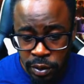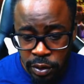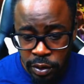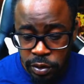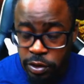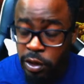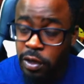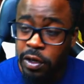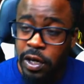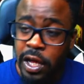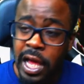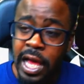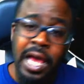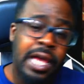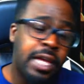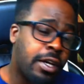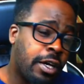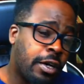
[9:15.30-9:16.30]
So I
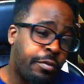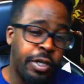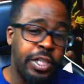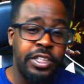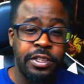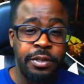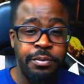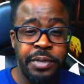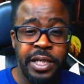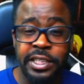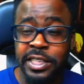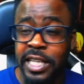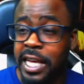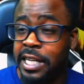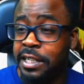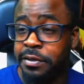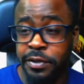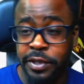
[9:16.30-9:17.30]
had good reason to be
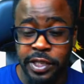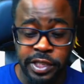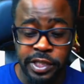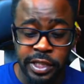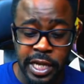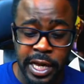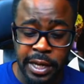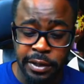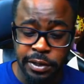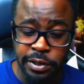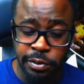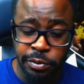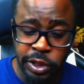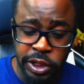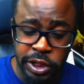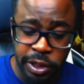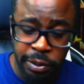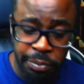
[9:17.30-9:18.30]
excited for this game. So we
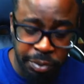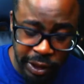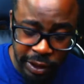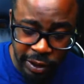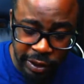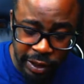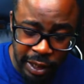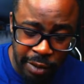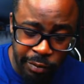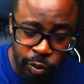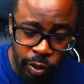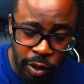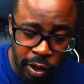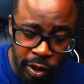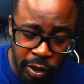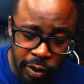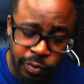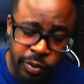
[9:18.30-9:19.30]
just completed a level
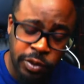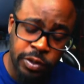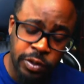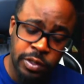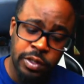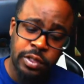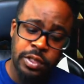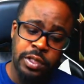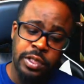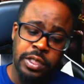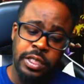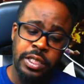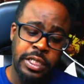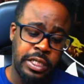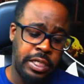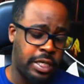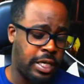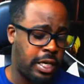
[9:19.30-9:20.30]
of,
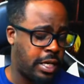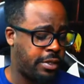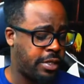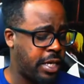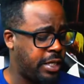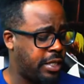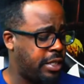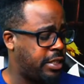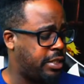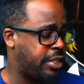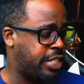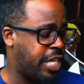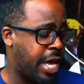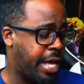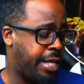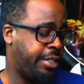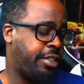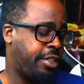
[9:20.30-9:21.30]
I think it's
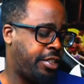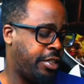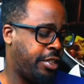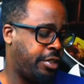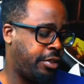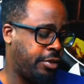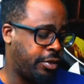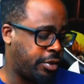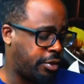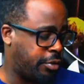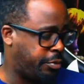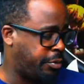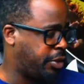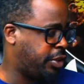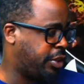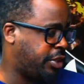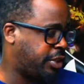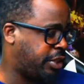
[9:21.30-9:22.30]
Giana Sisters. So we'll
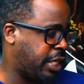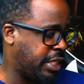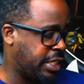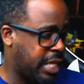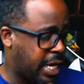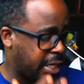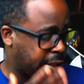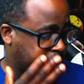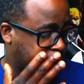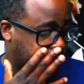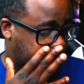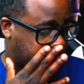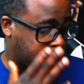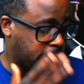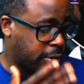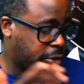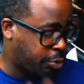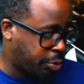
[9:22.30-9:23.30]
just say Giana
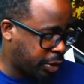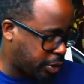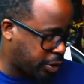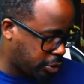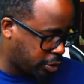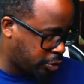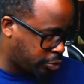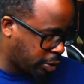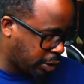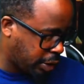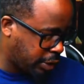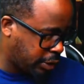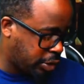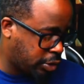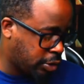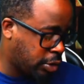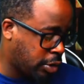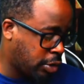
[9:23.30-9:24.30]
Sisters Twisted Dreams
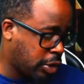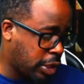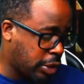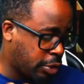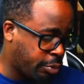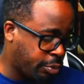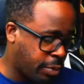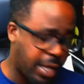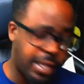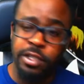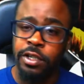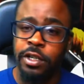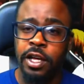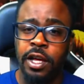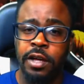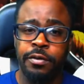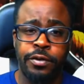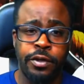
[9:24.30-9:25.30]
Director
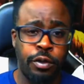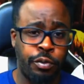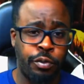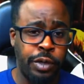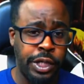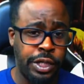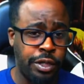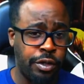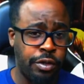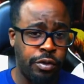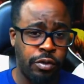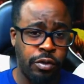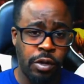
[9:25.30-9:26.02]
Cut for the Wii U.